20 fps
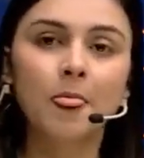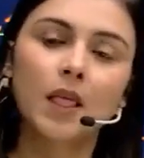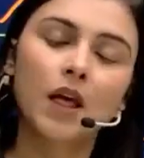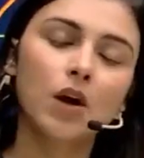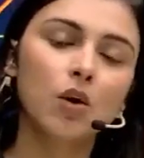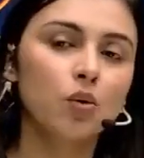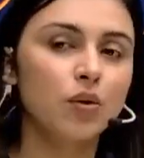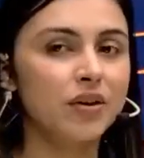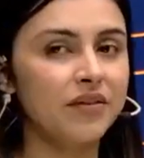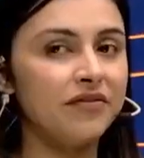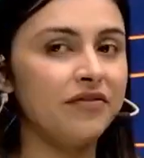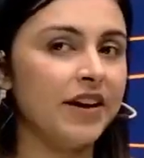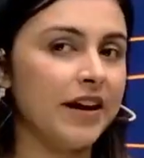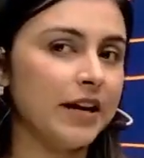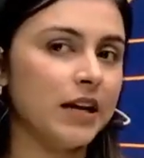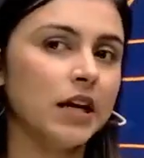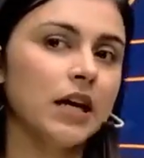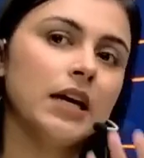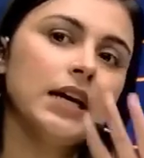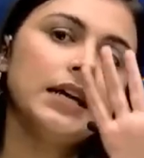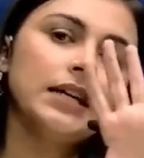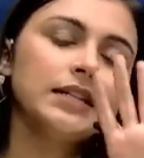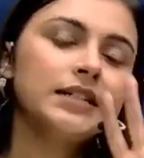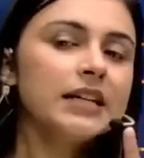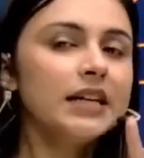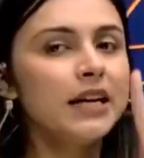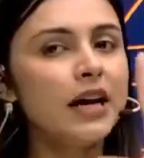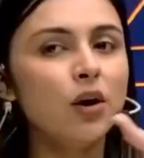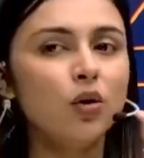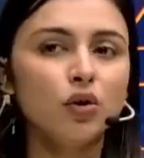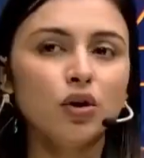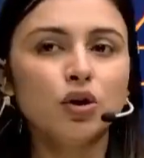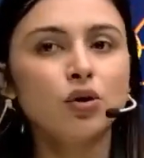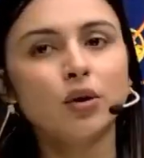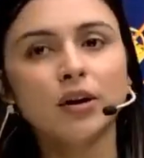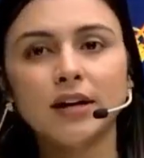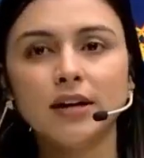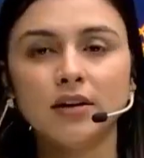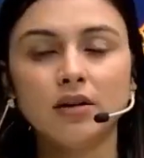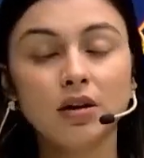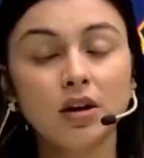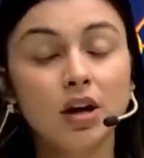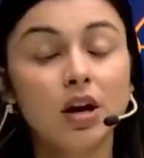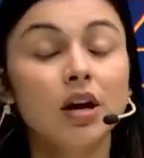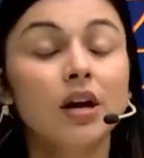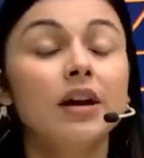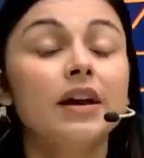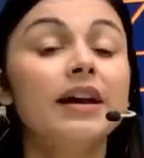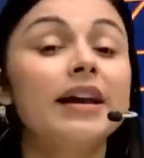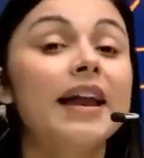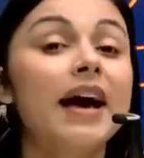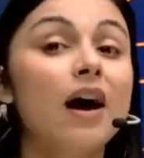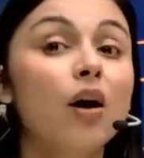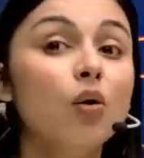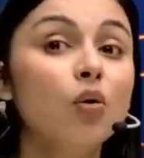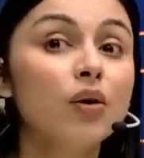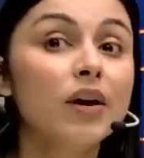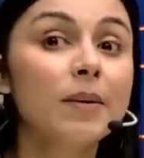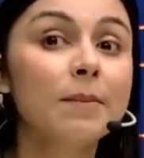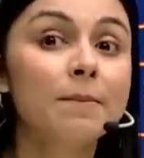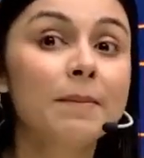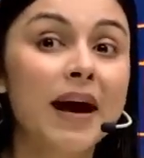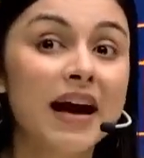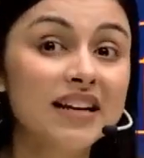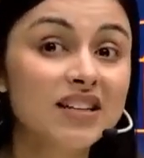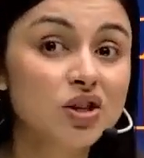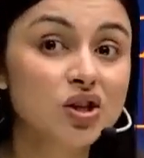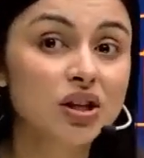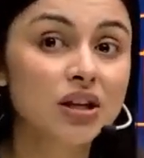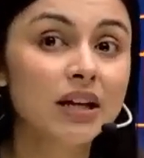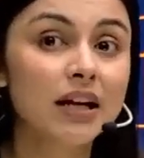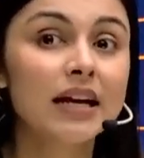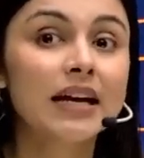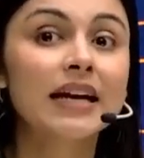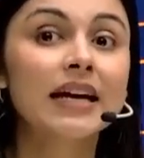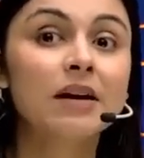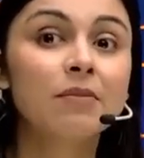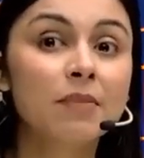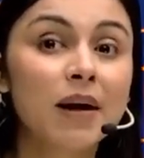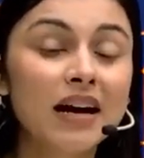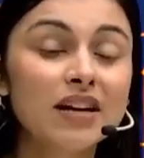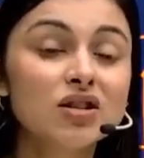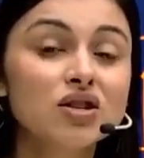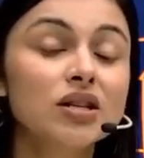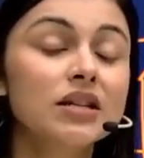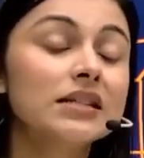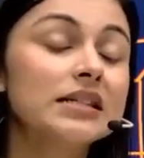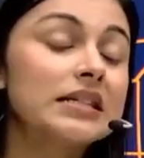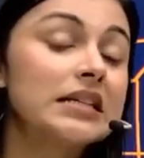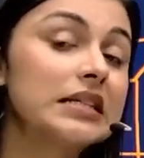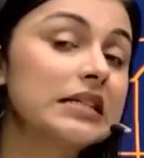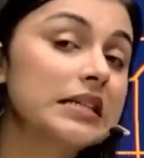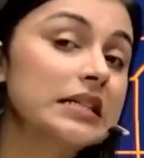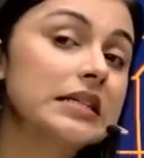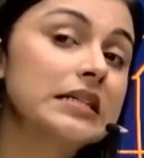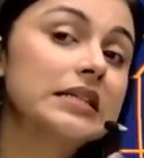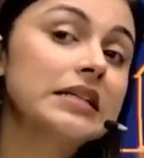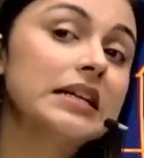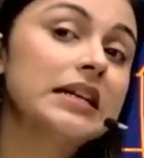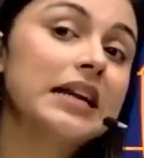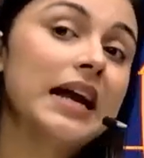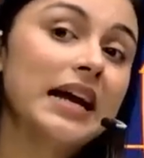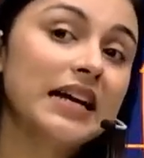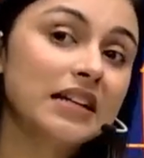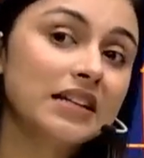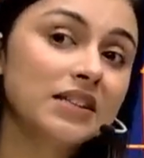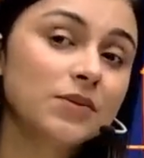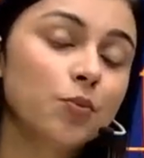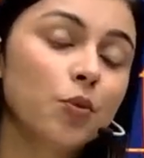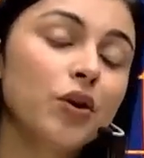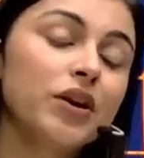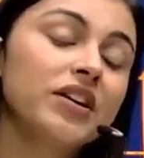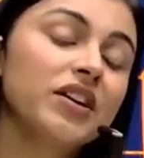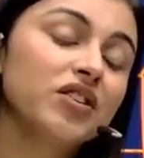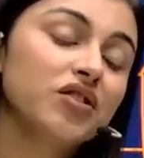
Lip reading: Okay, fine. Till now, you're clear. Now imagine since it is a lattice point and